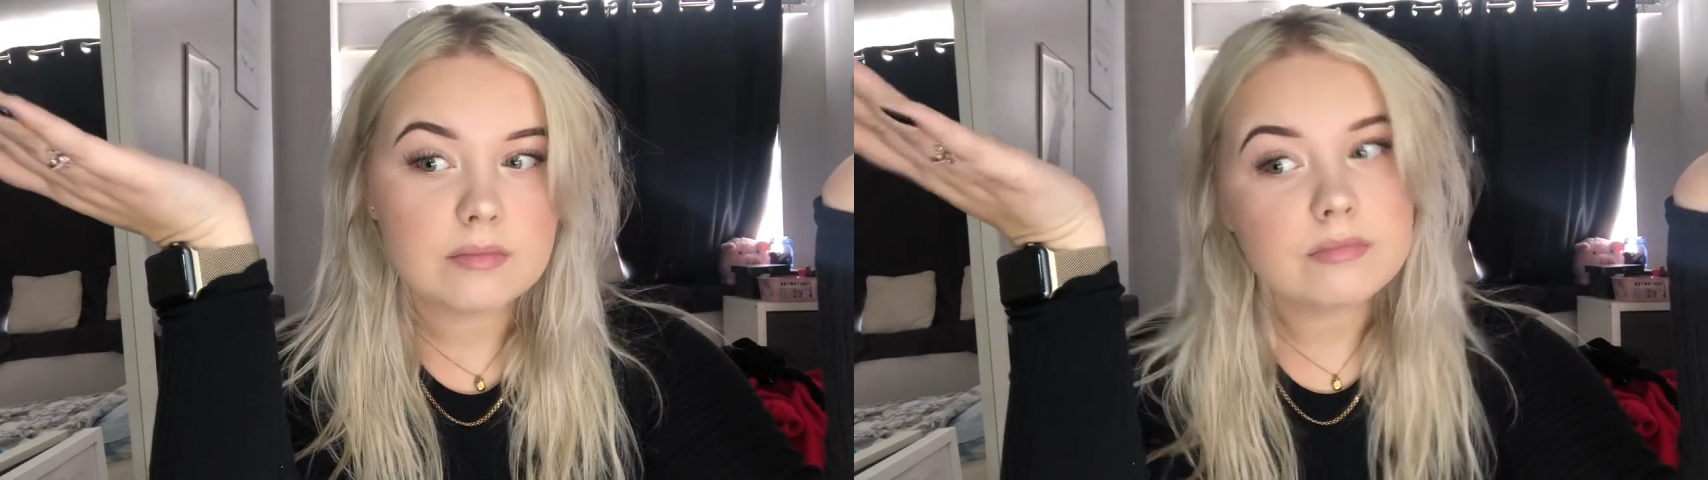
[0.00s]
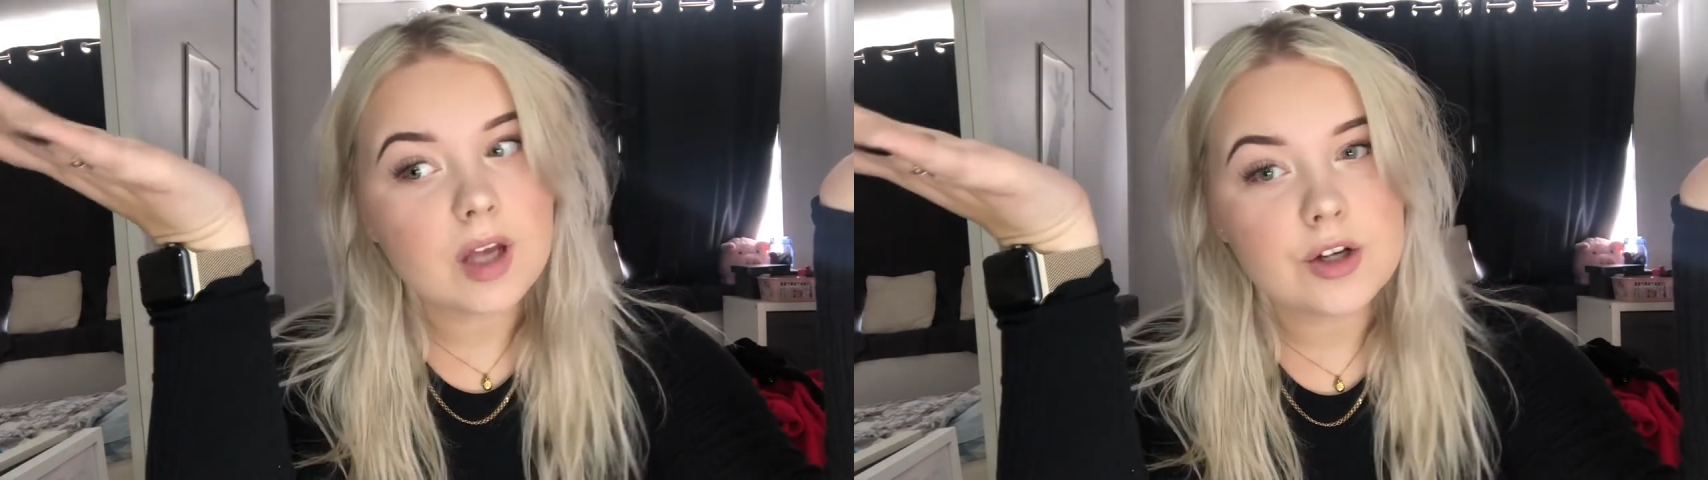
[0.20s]

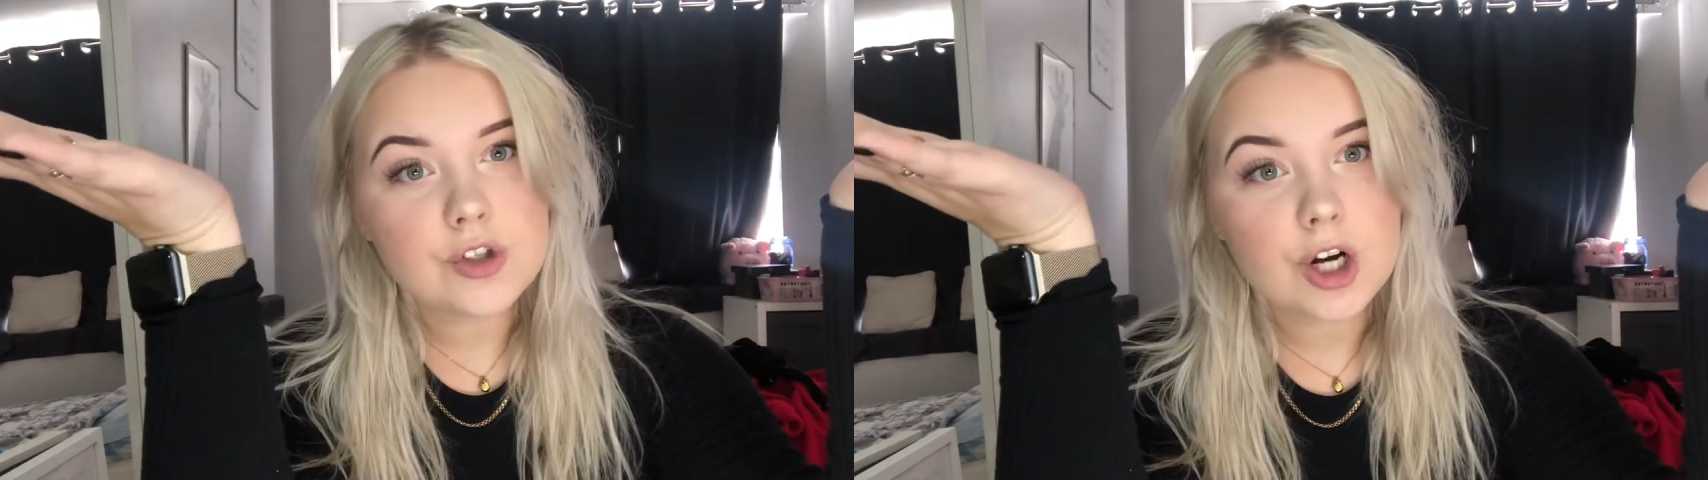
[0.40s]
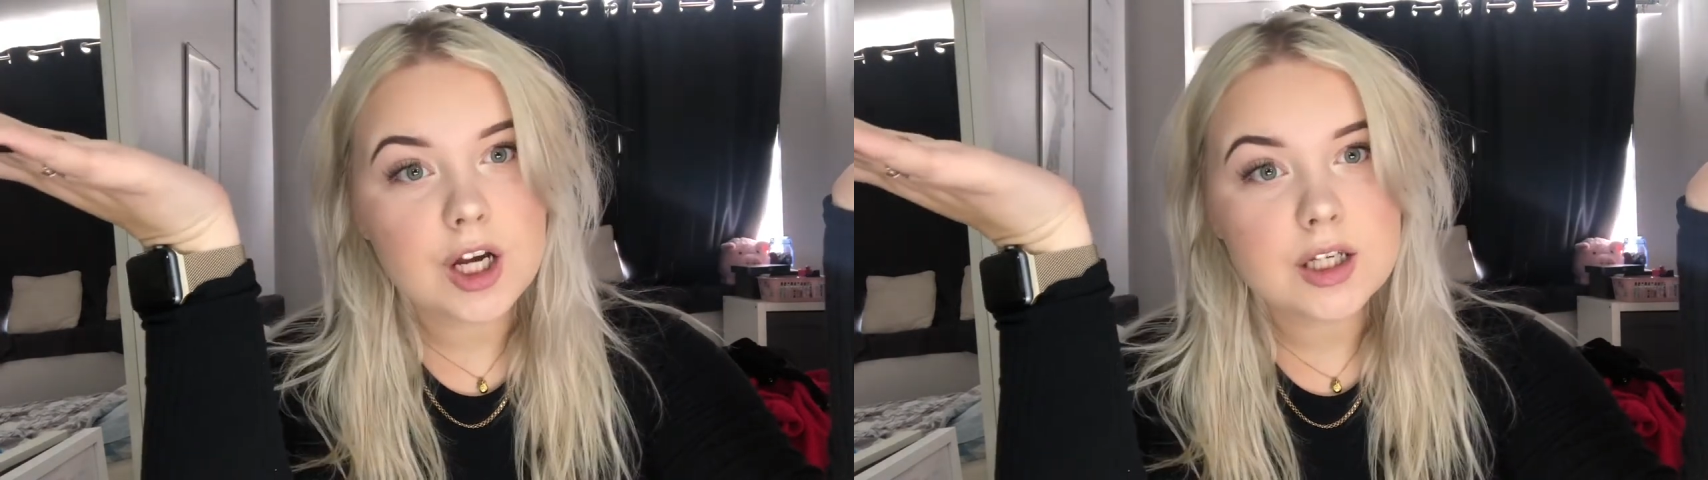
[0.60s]
get
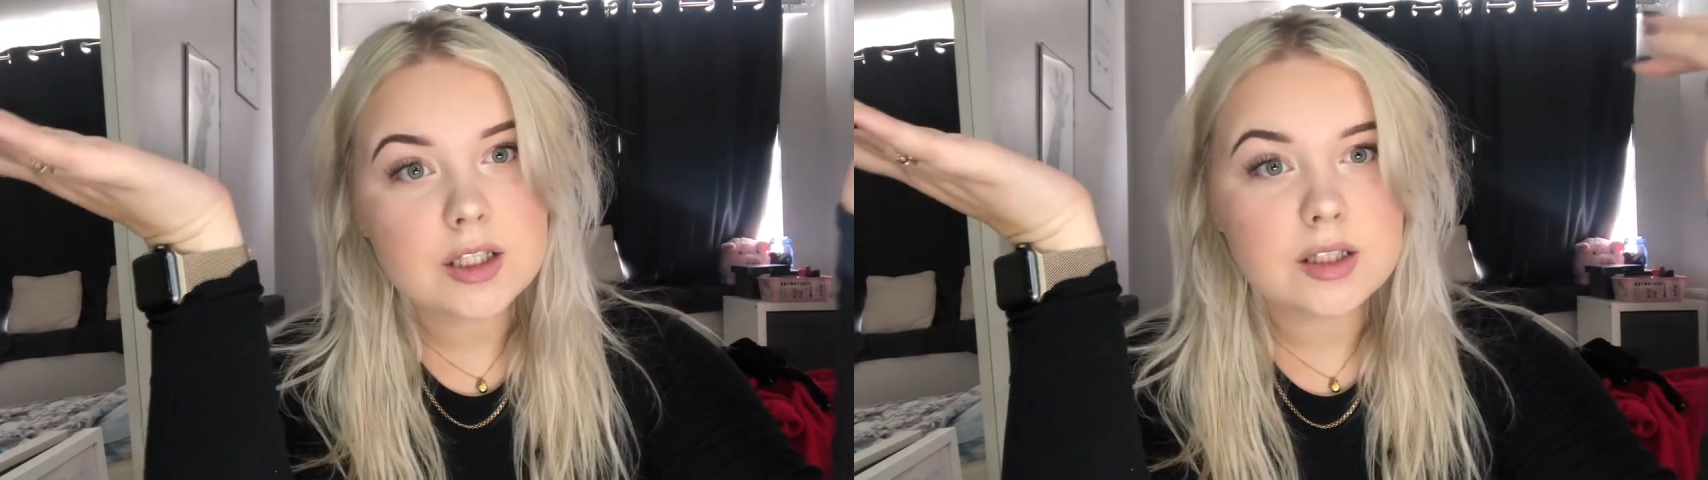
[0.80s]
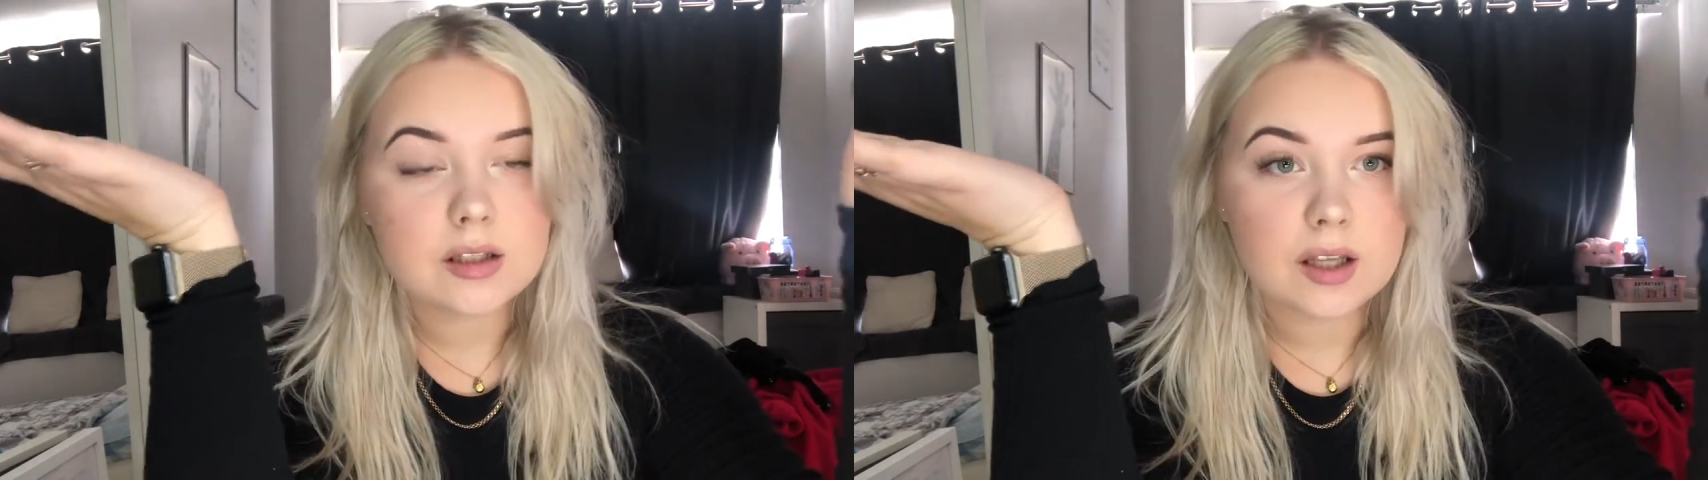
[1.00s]

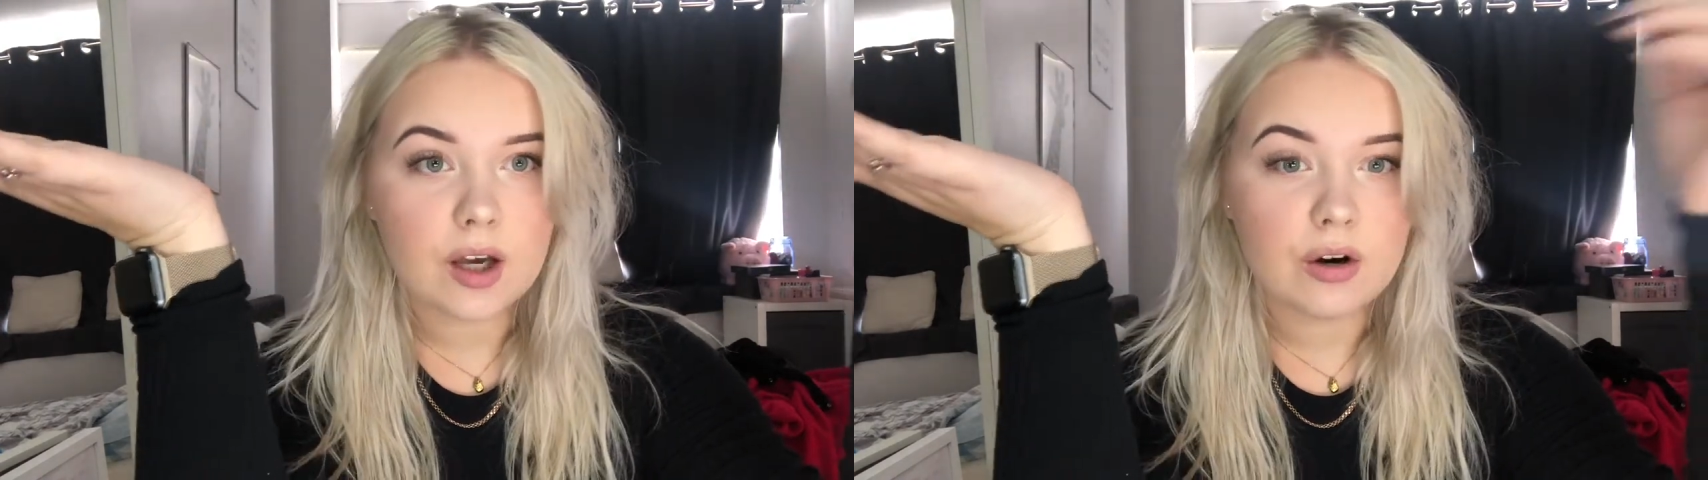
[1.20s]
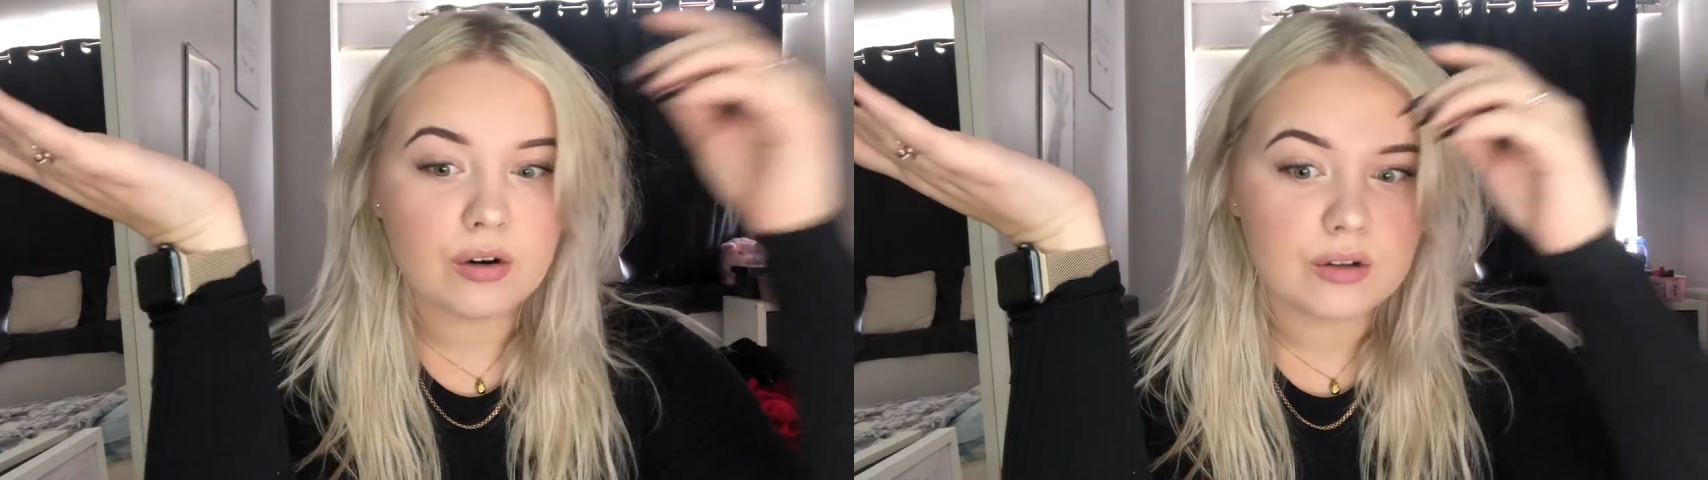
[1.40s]
dressed and get on